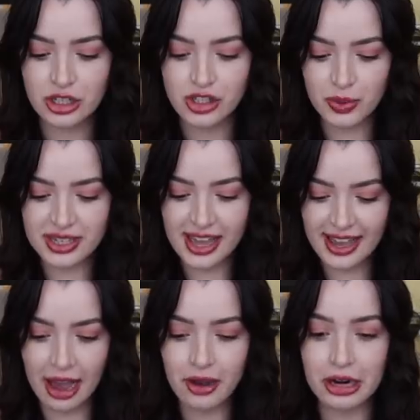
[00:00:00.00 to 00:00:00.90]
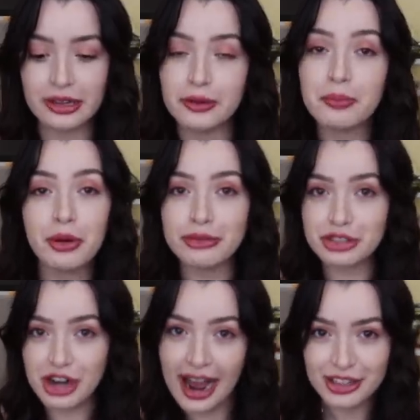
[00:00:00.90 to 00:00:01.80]
So we take out our little
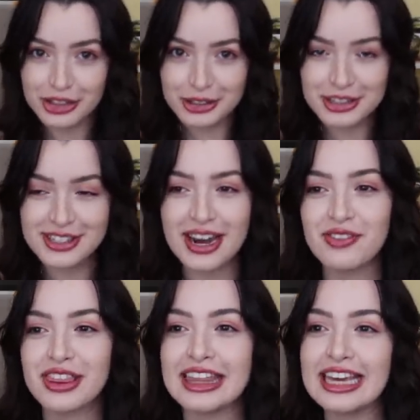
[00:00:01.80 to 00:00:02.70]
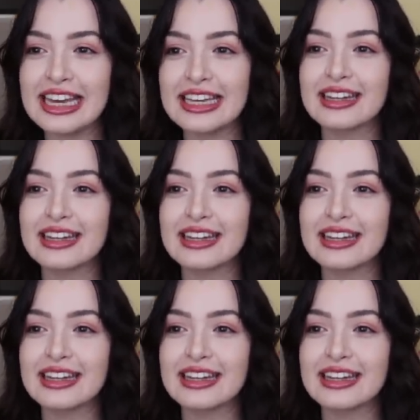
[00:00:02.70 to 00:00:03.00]
protractors and everything